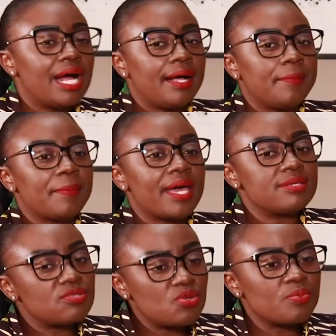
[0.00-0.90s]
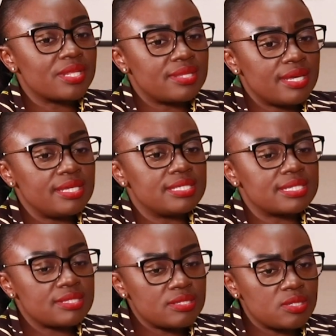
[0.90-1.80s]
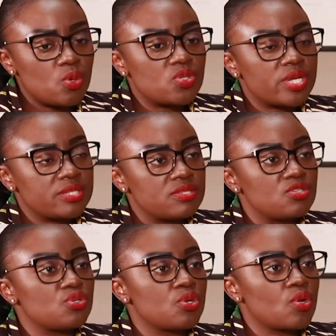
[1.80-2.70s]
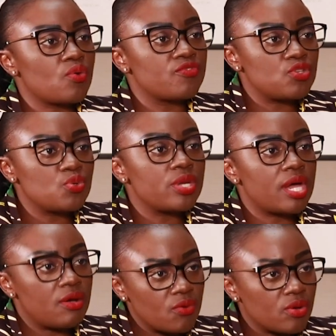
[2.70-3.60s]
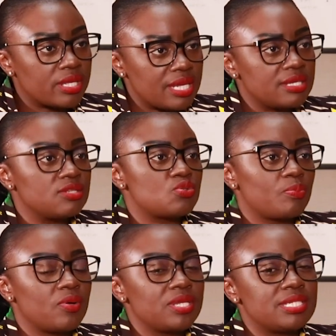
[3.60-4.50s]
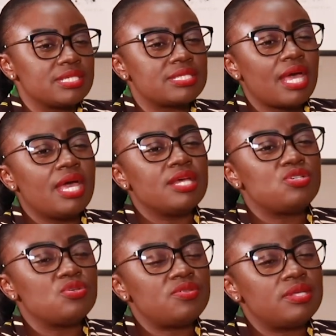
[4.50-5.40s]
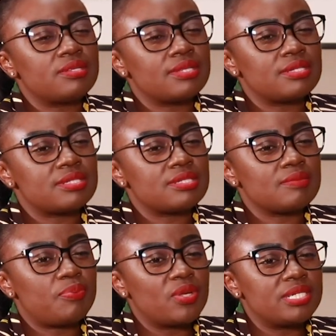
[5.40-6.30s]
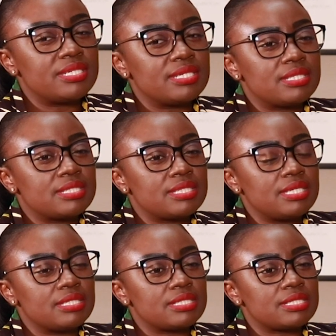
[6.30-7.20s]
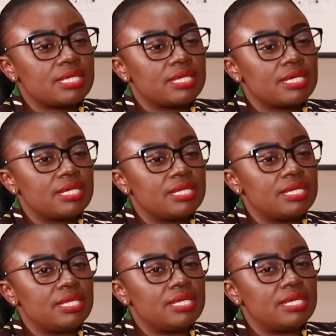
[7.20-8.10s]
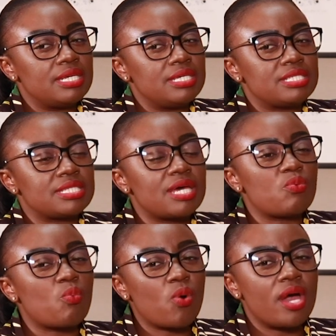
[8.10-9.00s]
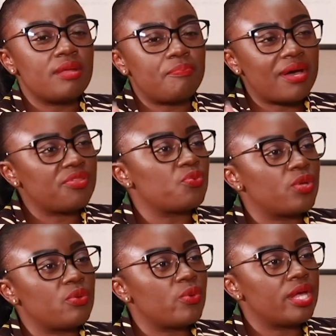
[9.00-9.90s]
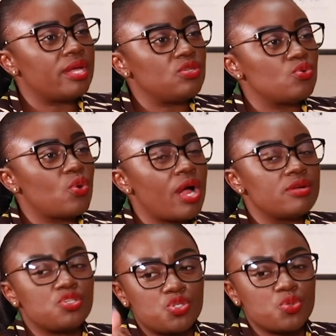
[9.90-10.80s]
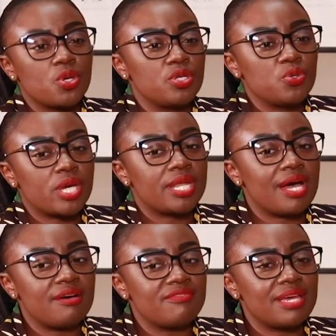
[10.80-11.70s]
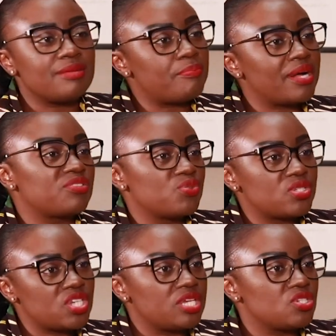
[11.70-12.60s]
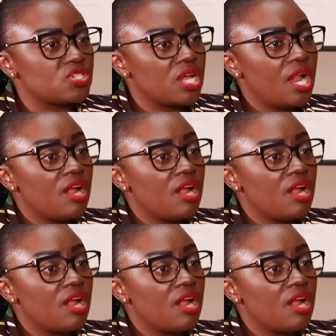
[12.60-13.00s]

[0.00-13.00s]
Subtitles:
I assume that there is a slow transition of you now getting into politics. Do you think that politics is that one pathway where you are sure you can have an impactful change?